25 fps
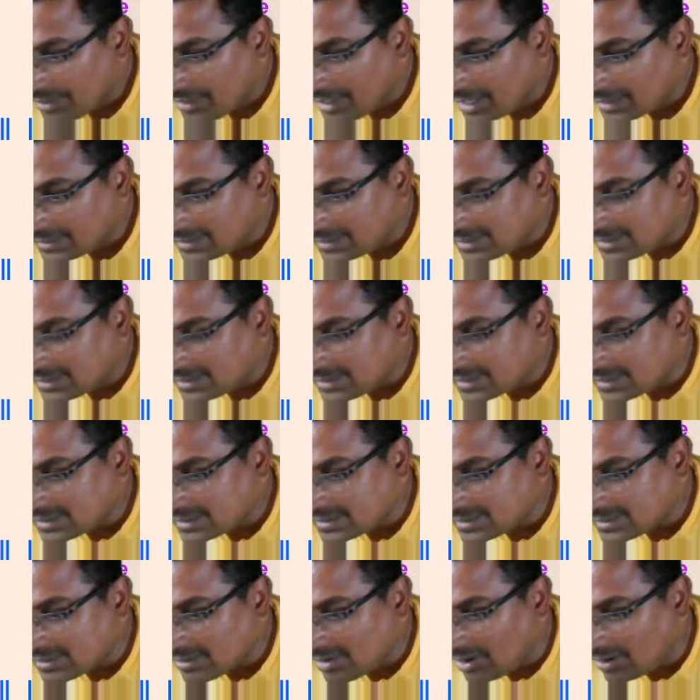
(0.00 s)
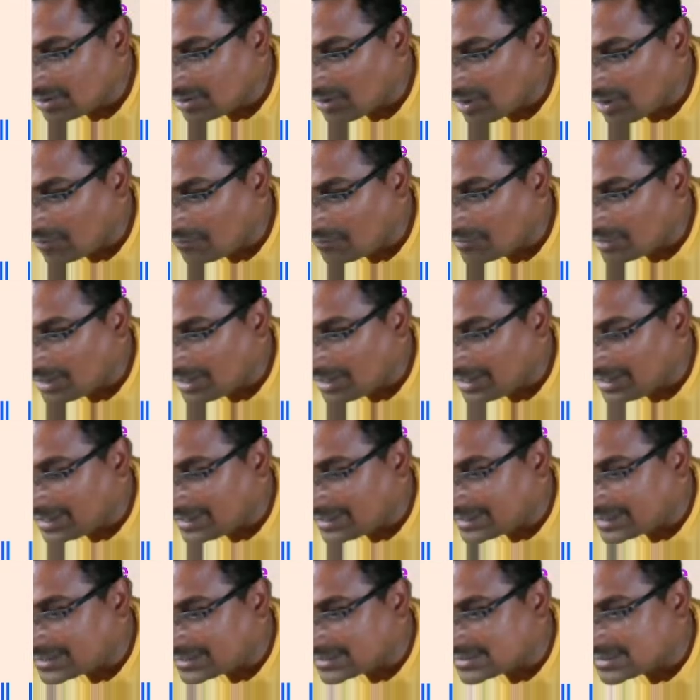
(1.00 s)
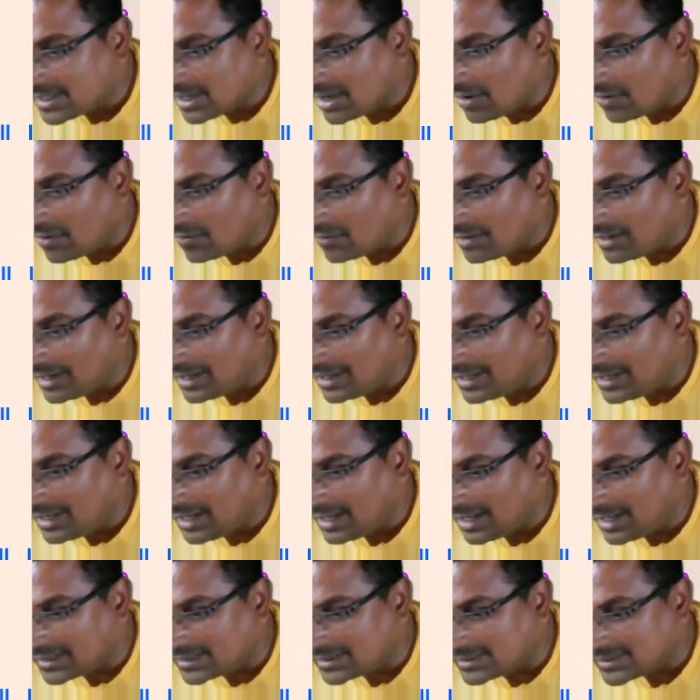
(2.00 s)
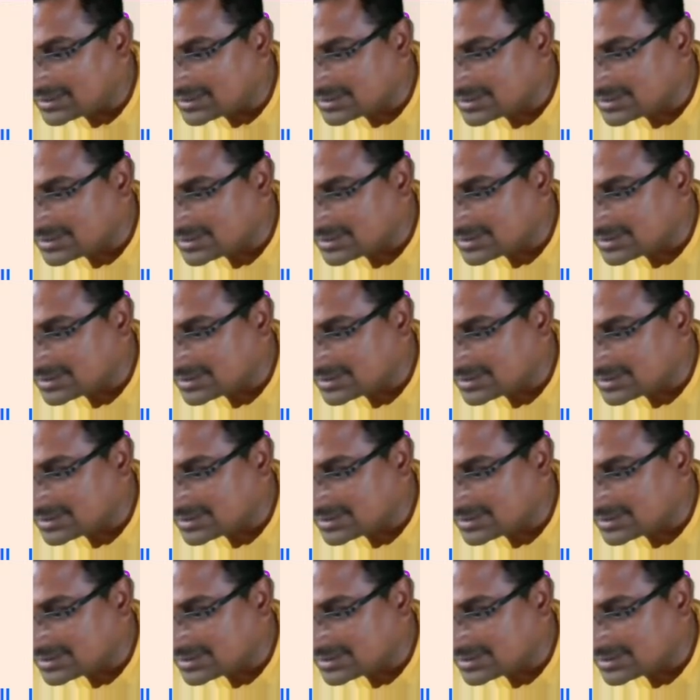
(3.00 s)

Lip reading: Vinaji, it is not offline, it is an online class.